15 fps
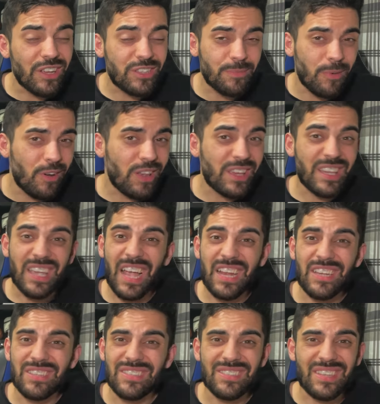It's more like
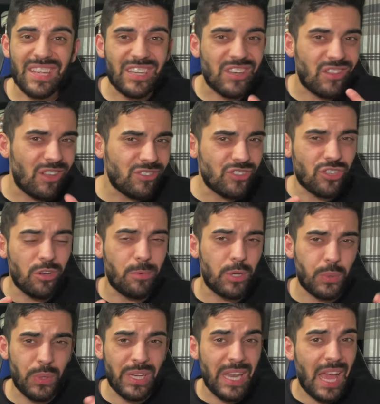kind of psychological
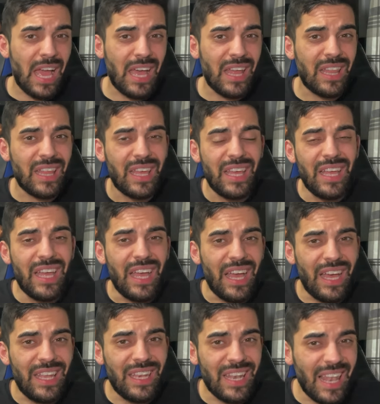between L
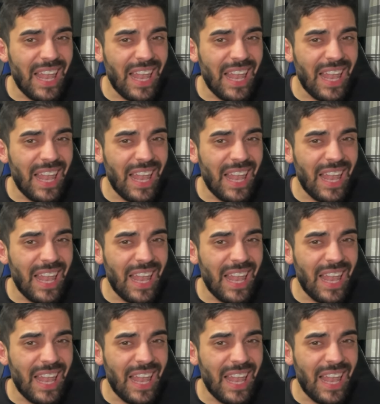and